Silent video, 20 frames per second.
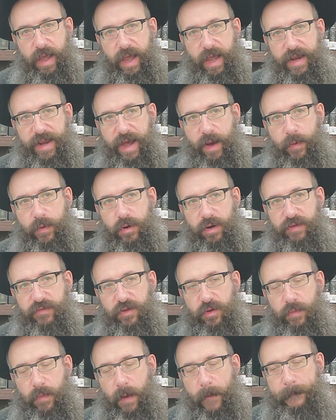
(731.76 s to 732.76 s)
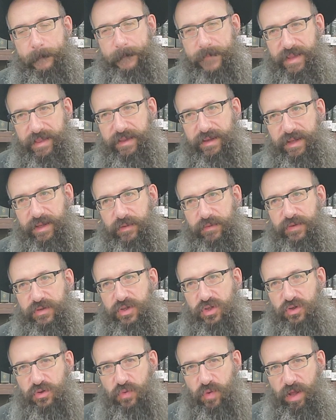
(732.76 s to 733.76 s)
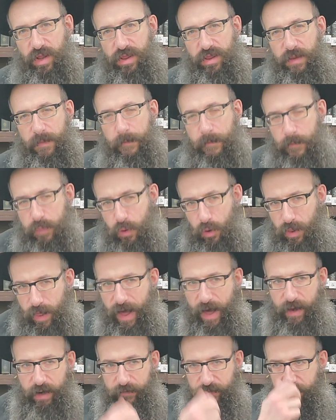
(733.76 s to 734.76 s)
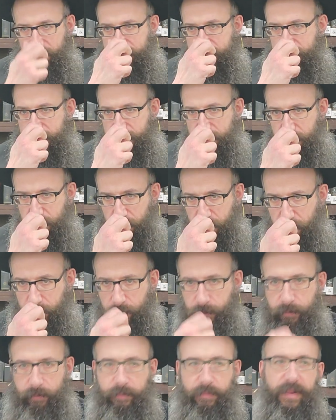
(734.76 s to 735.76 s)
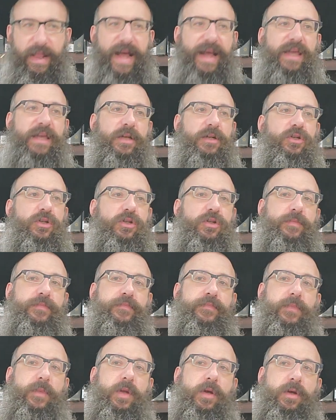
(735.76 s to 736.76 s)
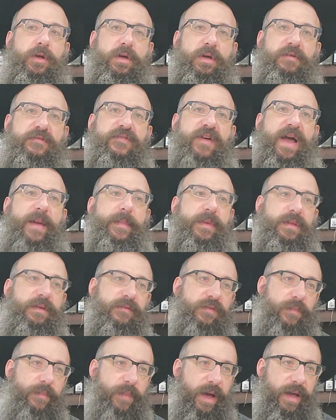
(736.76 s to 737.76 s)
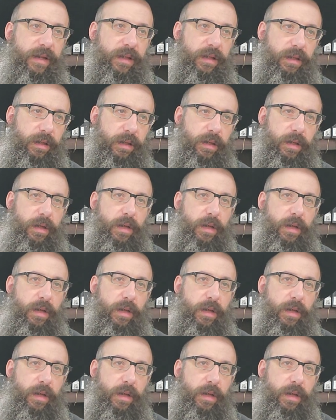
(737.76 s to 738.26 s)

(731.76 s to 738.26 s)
And now we don't have the ability or the strength to pull out of this blockage, confinement of the body,